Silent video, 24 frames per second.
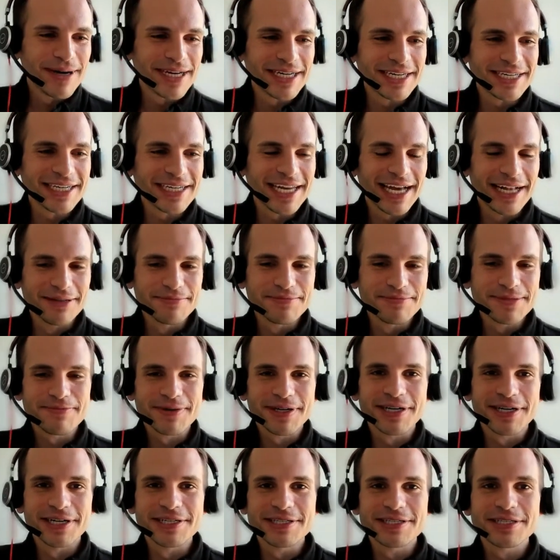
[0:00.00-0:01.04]
it helps
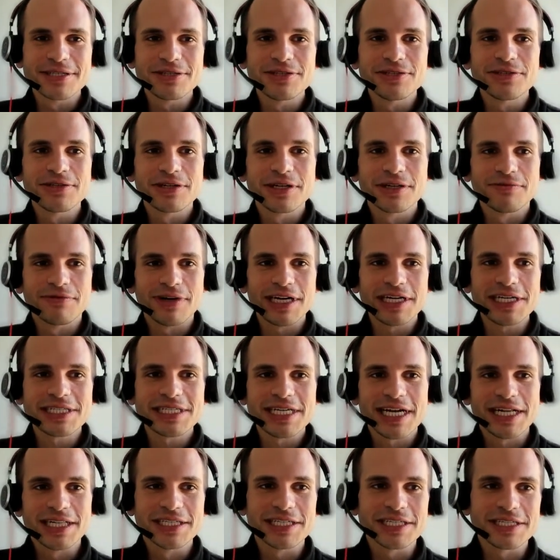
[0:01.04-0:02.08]
because you can really
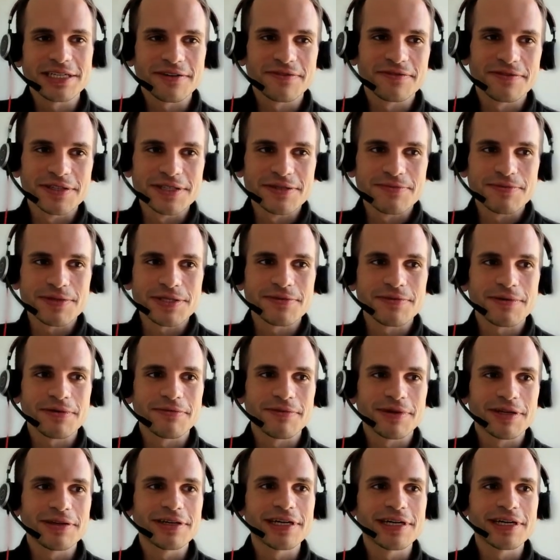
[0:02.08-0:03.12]
tell the difference between when
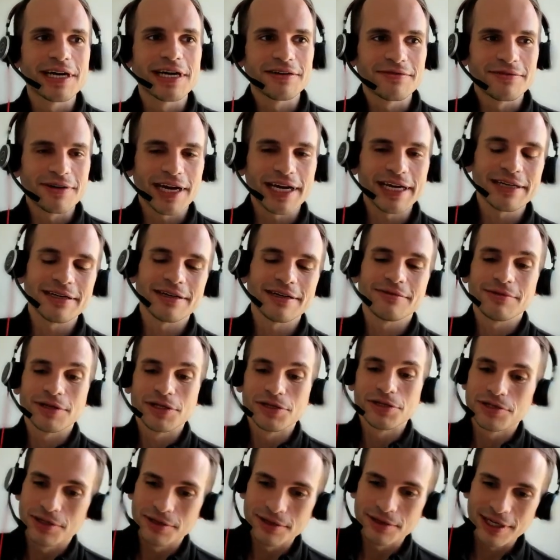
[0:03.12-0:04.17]
you get it right and when you
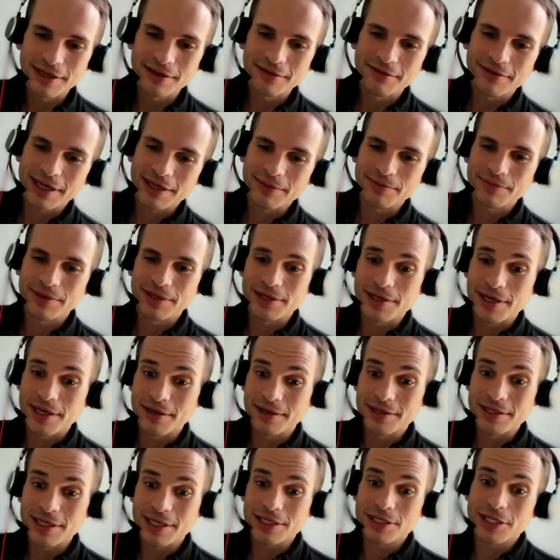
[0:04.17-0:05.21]
don't get it right, because
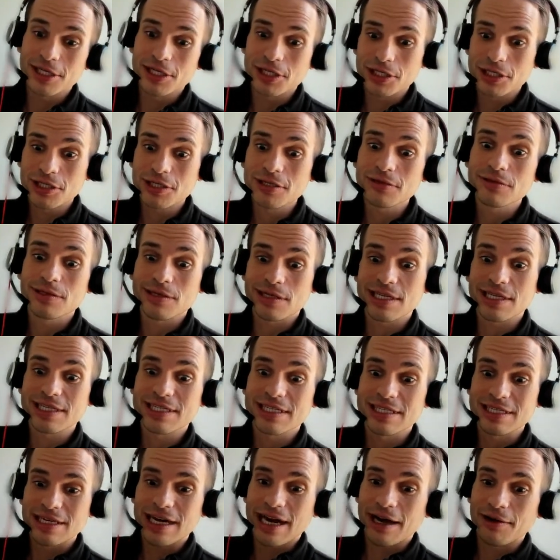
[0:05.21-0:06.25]
it teaches you to
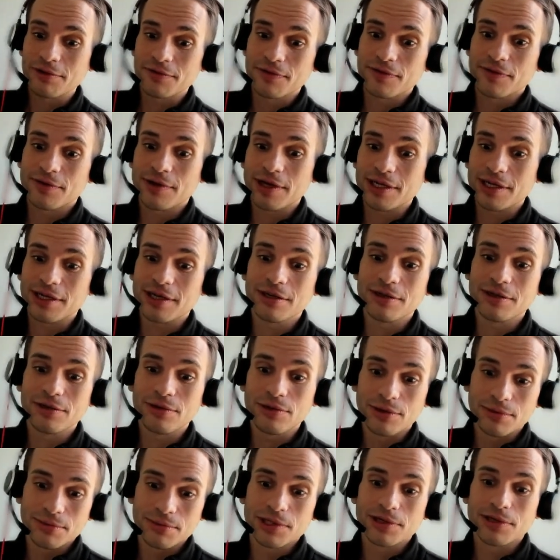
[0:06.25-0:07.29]
listen out for it in
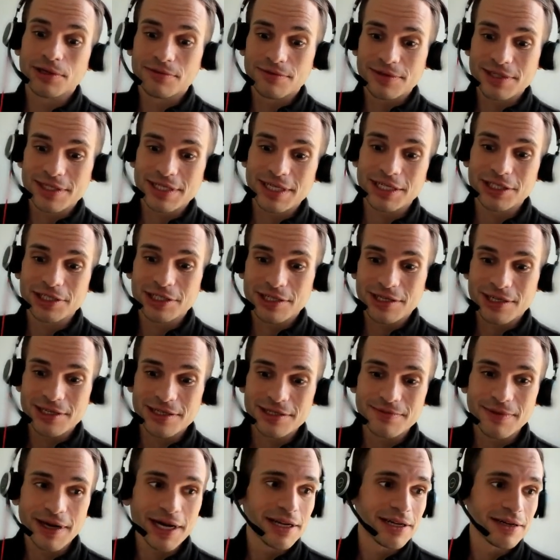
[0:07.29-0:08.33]
normal conversation as
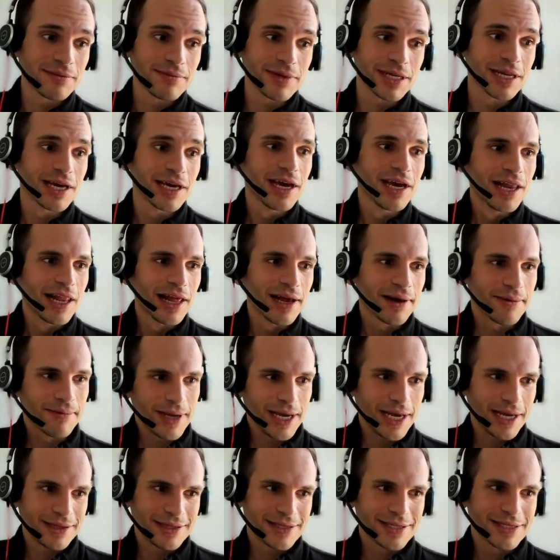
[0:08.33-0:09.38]
well. I mean, like we
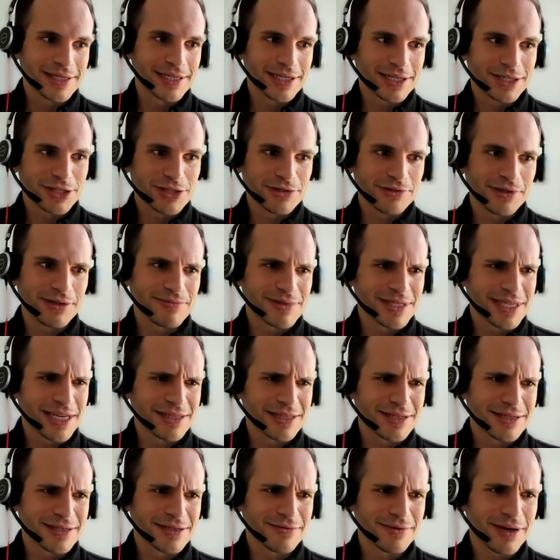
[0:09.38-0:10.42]
had this extreme
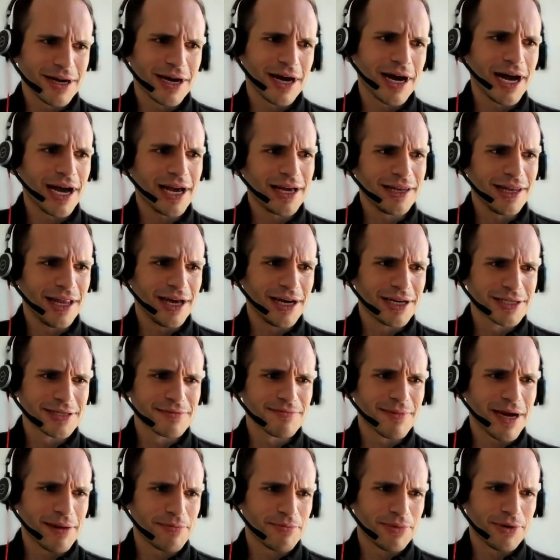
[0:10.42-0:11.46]
sentence of I lost
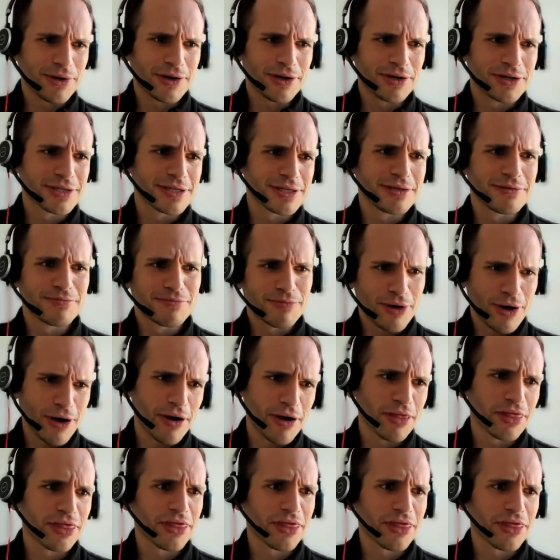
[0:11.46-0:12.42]
my purse in Perth.